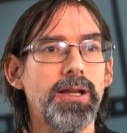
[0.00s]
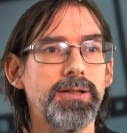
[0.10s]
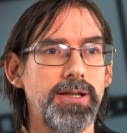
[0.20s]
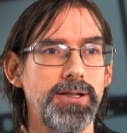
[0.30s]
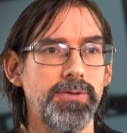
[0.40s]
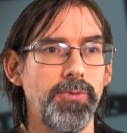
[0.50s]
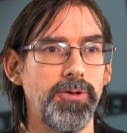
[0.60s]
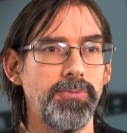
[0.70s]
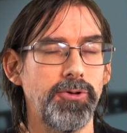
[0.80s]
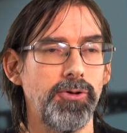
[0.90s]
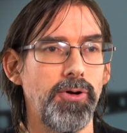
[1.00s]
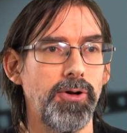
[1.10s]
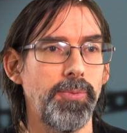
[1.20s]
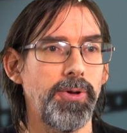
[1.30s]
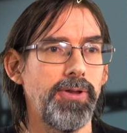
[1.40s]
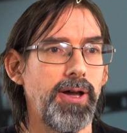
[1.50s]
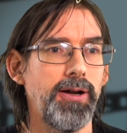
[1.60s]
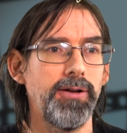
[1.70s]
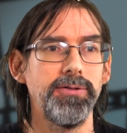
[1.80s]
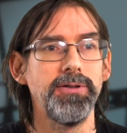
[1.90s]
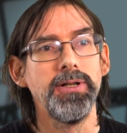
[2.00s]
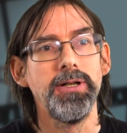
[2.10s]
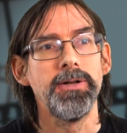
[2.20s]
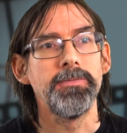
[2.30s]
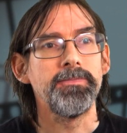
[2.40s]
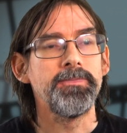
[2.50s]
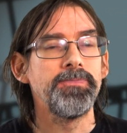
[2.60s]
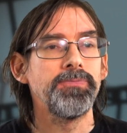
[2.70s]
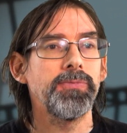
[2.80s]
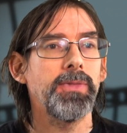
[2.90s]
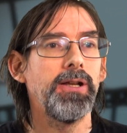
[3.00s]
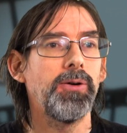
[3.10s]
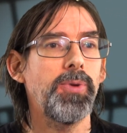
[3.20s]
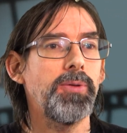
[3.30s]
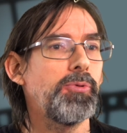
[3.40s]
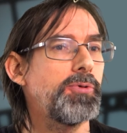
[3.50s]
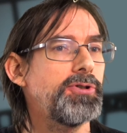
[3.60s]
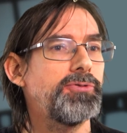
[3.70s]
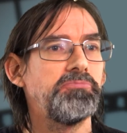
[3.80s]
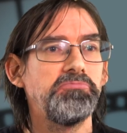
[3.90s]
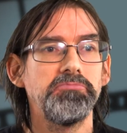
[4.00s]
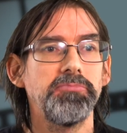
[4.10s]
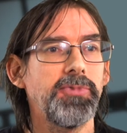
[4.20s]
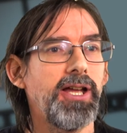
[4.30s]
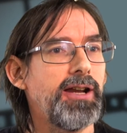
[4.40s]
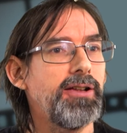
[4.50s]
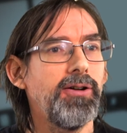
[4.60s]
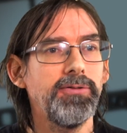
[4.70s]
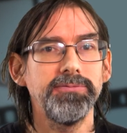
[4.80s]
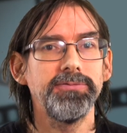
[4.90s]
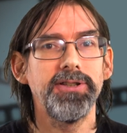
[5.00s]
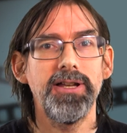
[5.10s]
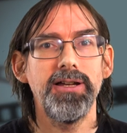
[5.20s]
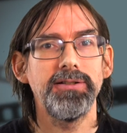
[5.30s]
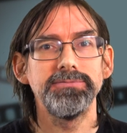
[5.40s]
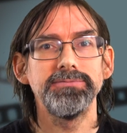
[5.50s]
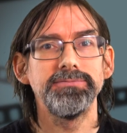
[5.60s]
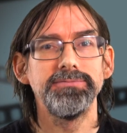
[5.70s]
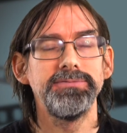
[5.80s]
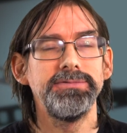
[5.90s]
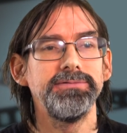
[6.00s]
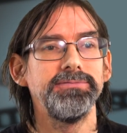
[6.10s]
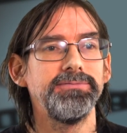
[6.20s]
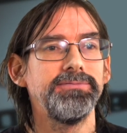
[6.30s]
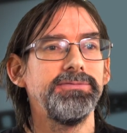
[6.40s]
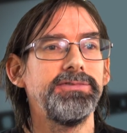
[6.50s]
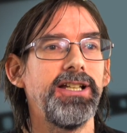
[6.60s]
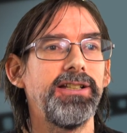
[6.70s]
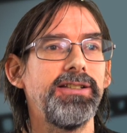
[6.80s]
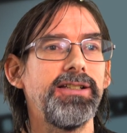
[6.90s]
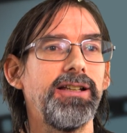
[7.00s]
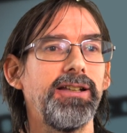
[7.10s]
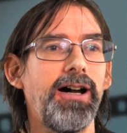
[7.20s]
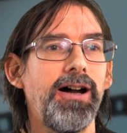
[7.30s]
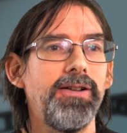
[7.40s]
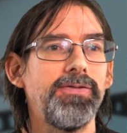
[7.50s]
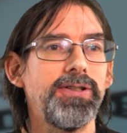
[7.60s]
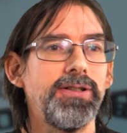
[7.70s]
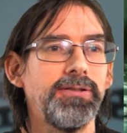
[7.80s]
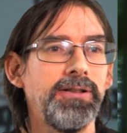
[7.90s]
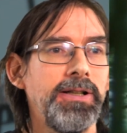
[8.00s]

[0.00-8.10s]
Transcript: See some of them going up and down. You know, people just getting on with their day-to-day lives, you know.